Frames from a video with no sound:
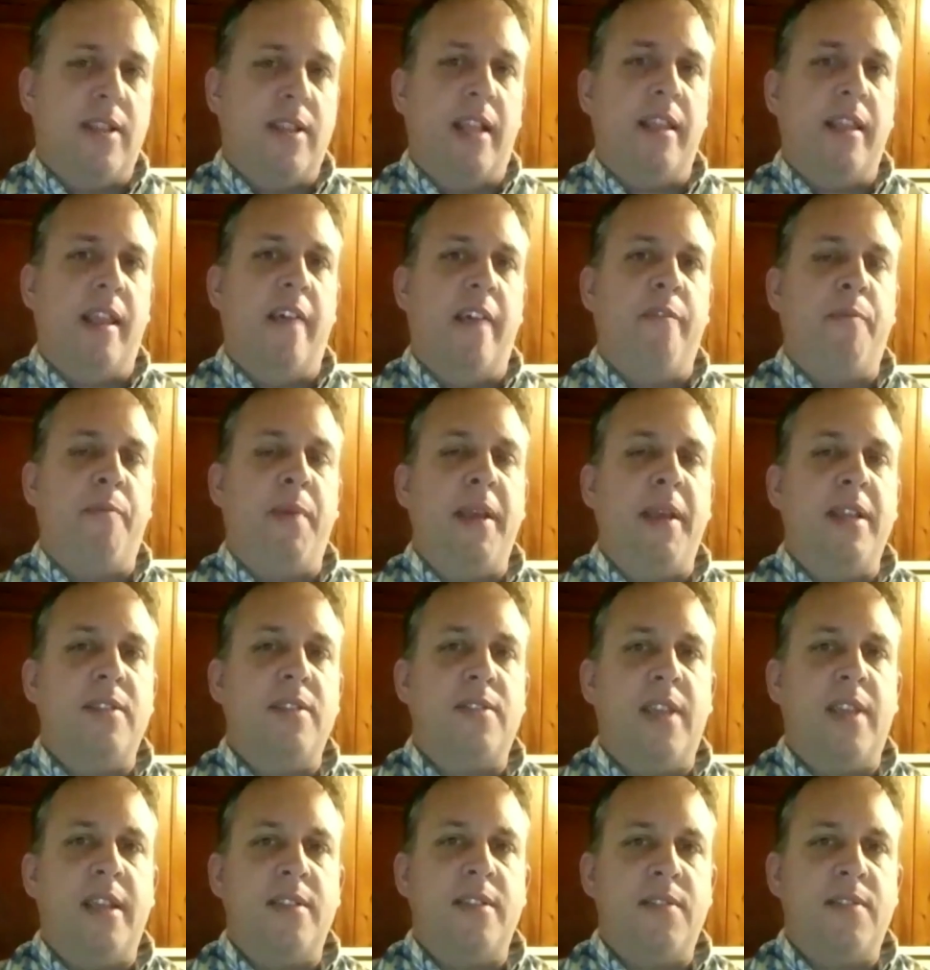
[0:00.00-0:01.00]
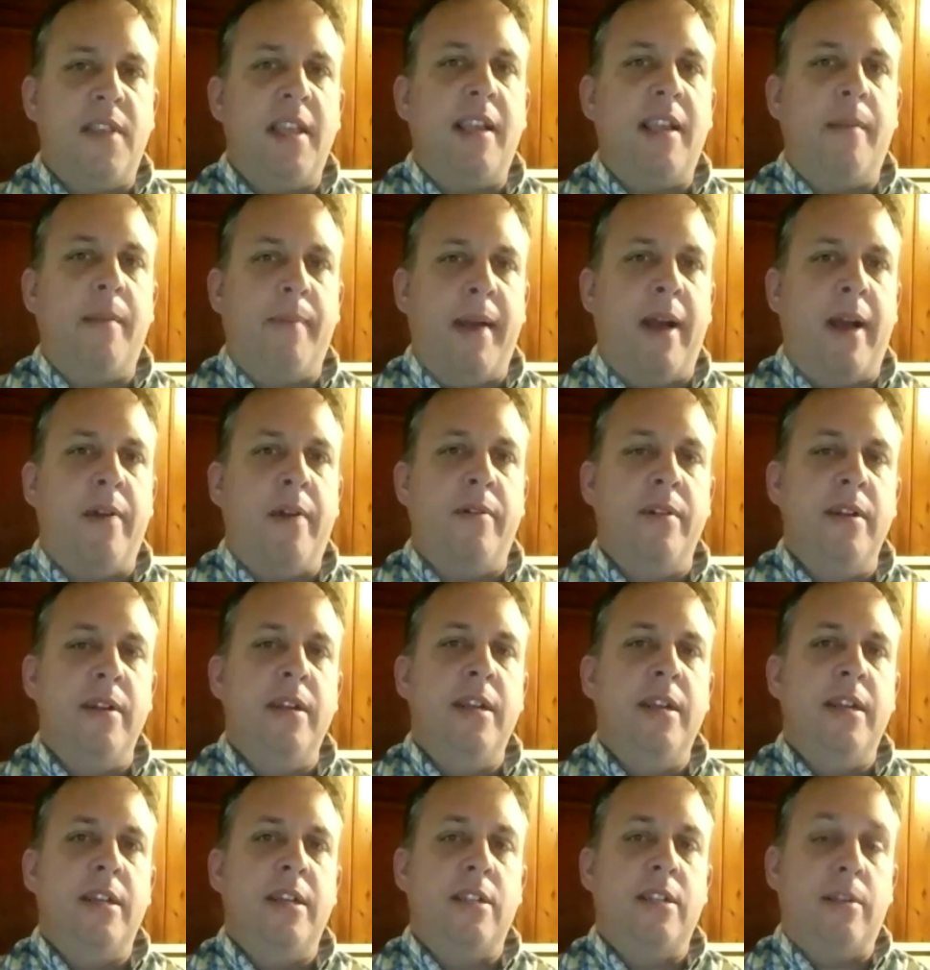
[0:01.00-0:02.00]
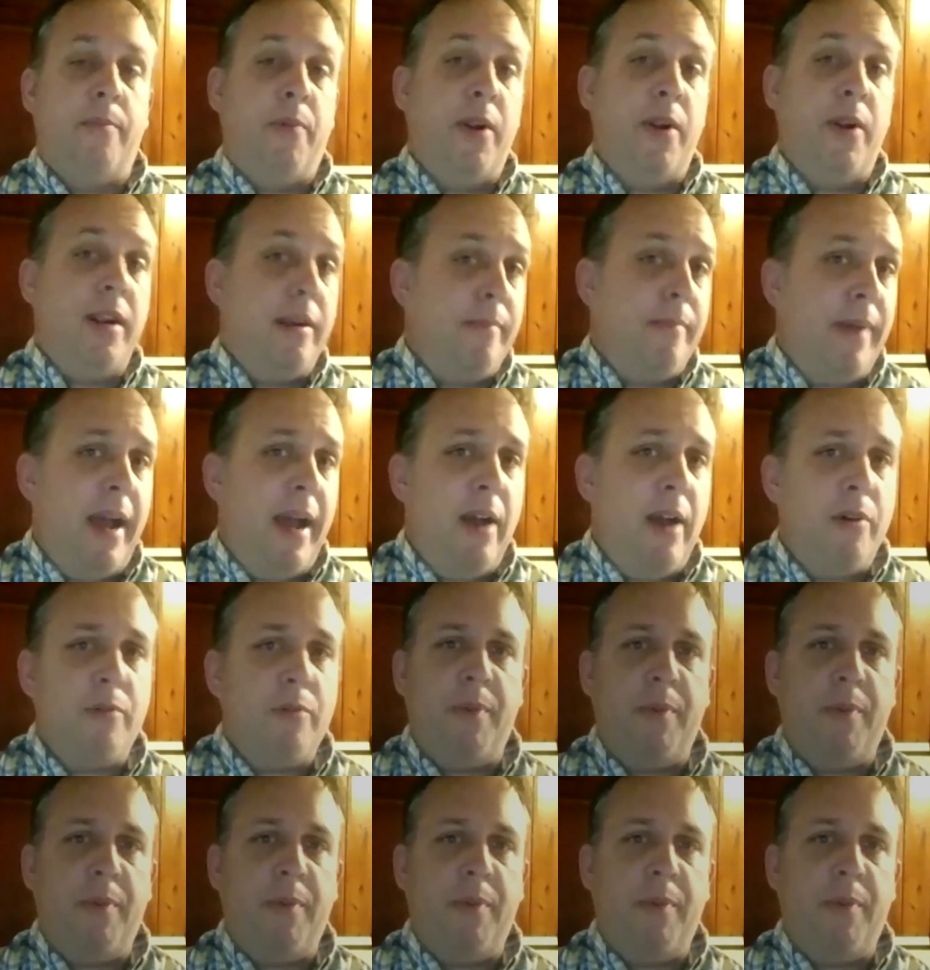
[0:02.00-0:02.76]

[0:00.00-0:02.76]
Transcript: they love peace, they seek about to bring about